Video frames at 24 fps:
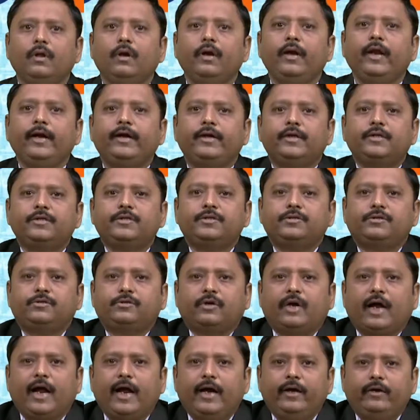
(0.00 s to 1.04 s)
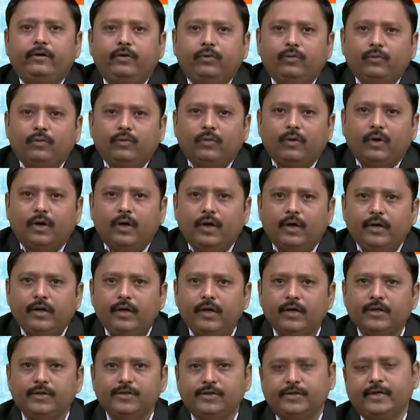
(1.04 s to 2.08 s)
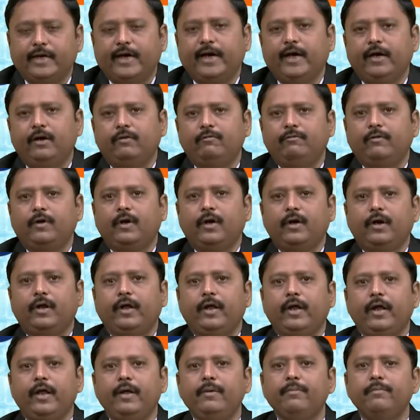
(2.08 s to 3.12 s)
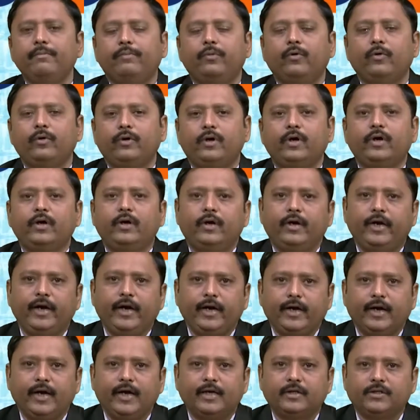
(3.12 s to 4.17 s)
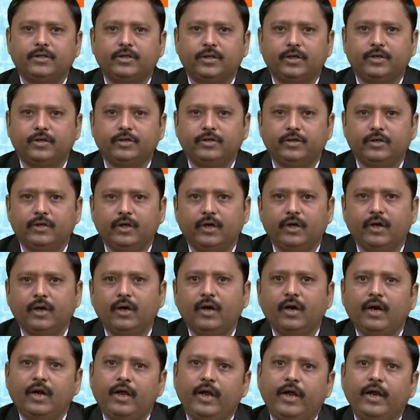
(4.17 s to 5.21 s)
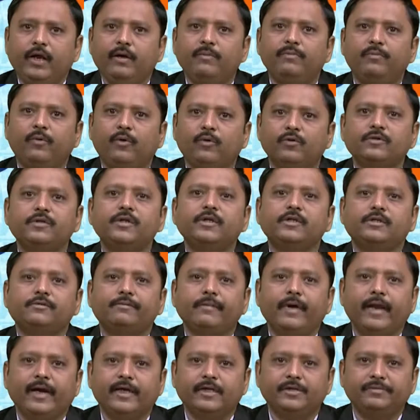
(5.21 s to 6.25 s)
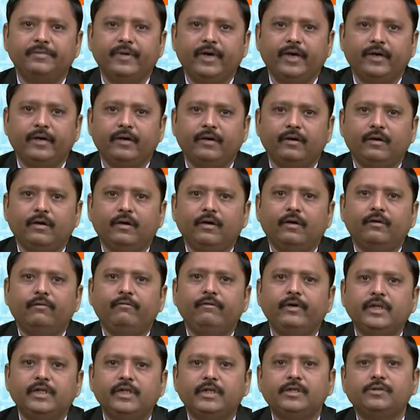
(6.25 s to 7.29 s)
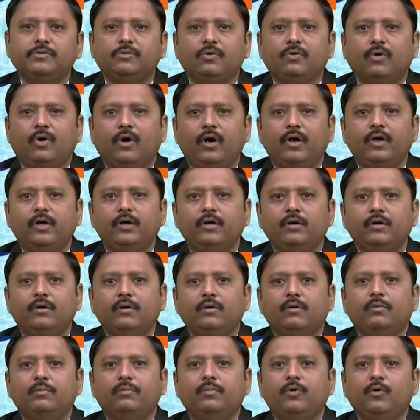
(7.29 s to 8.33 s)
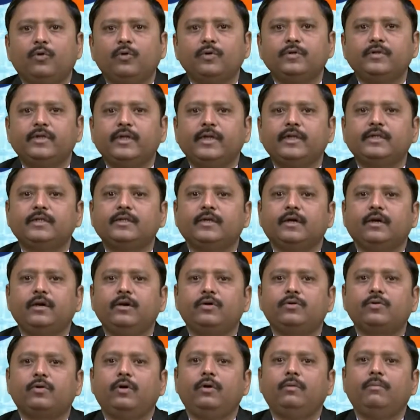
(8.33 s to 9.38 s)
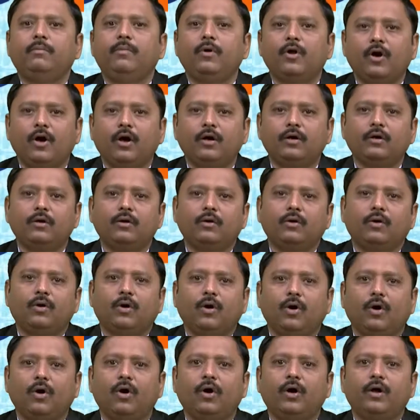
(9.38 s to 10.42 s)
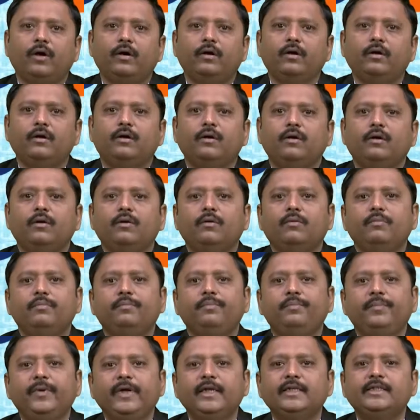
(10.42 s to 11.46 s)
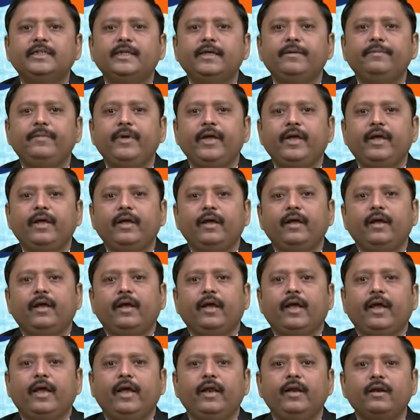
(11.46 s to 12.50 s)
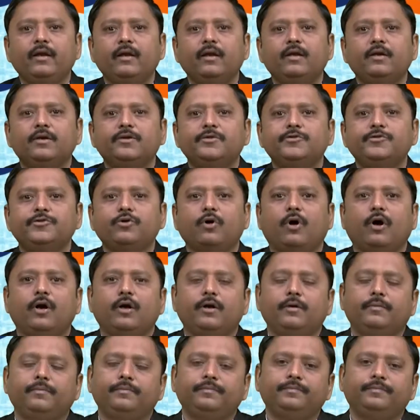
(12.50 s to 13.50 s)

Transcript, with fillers: let us try to understand one important data structure in process management, which is called process control block or PCB in short.